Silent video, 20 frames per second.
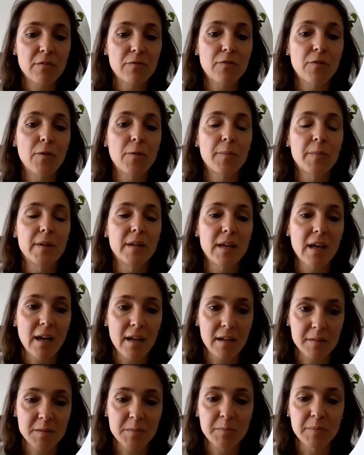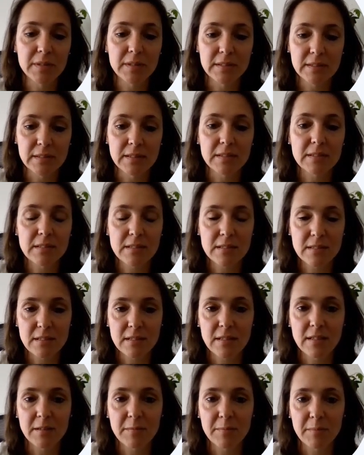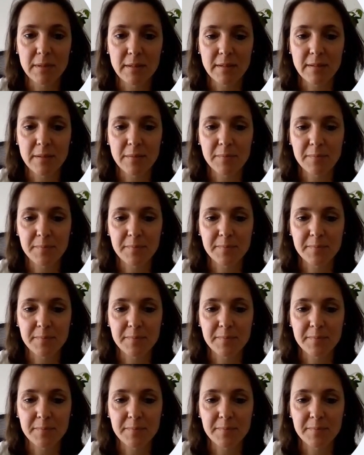from the explicit statement.